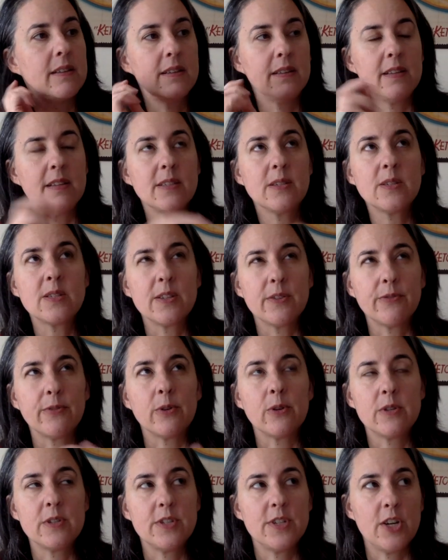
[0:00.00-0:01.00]
this is the
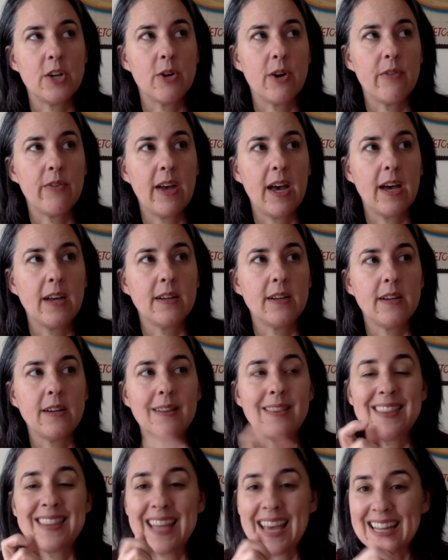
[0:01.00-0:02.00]
first year I've had it.
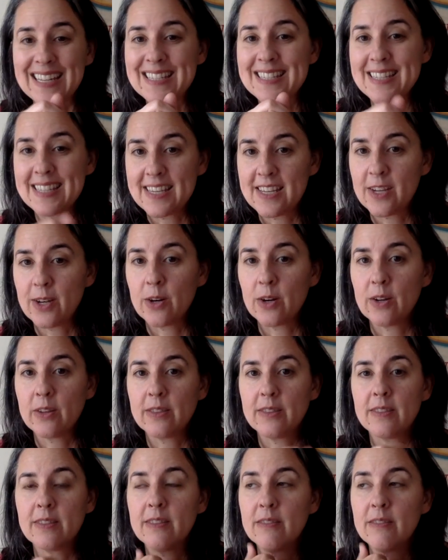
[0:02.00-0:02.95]
That's the year